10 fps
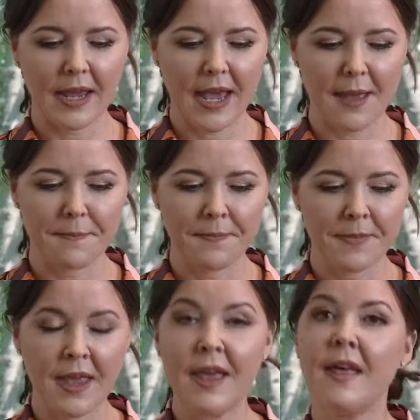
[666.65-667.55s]

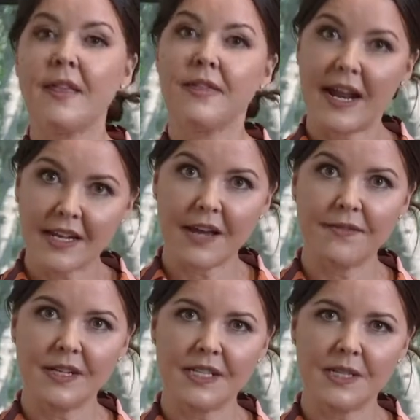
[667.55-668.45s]
That
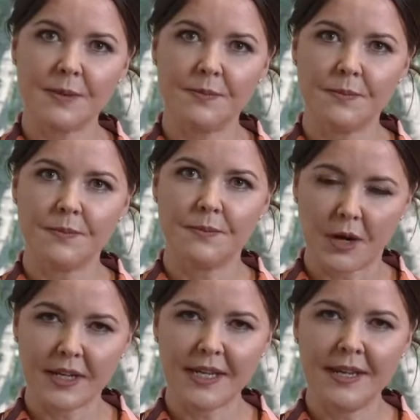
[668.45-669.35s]
governance
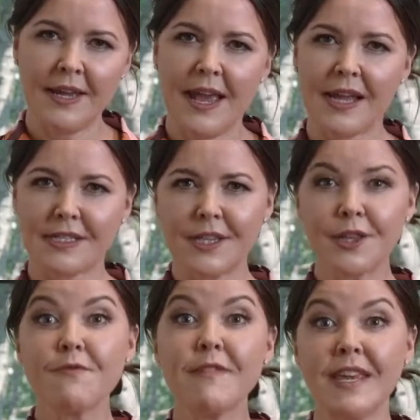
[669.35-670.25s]
body has
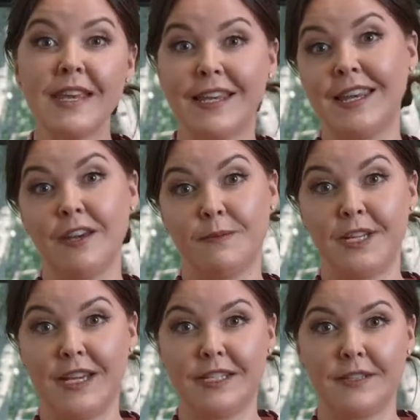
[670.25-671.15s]
3 key
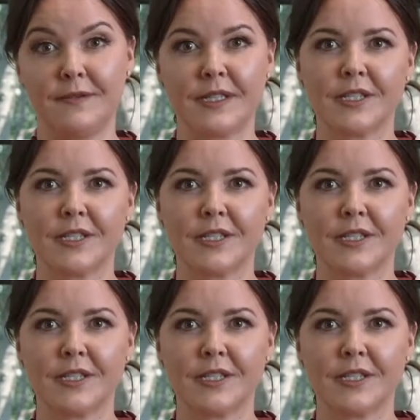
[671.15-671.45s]
objectives.